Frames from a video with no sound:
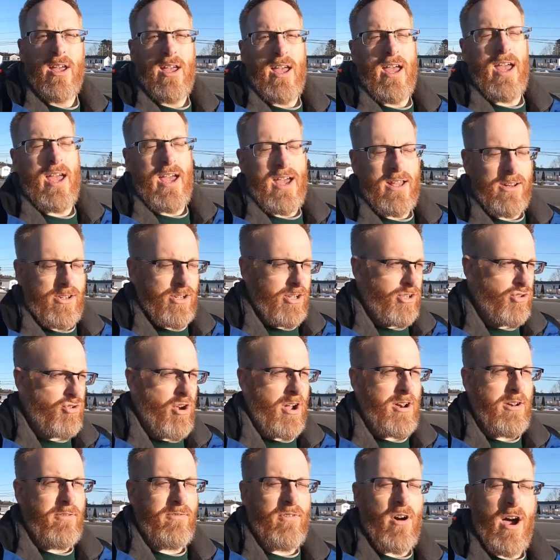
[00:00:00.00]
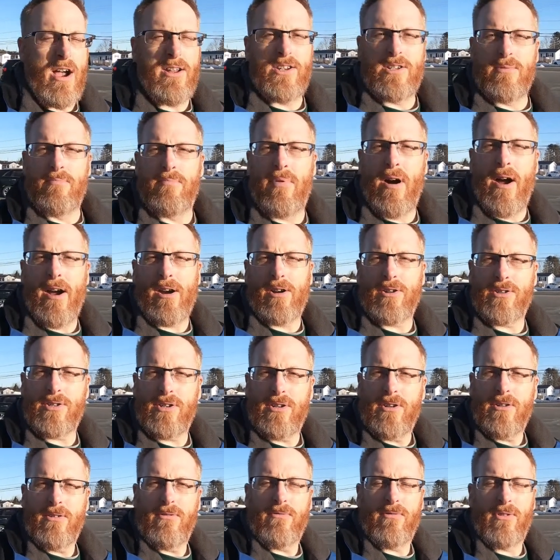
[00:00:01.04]
and trying to find some buyers
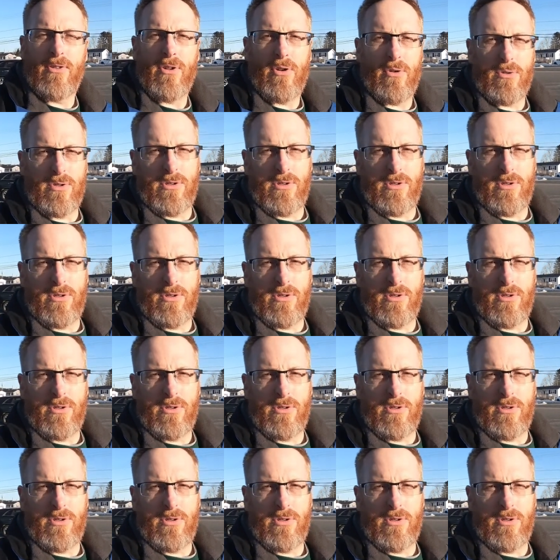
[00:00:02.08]
for those.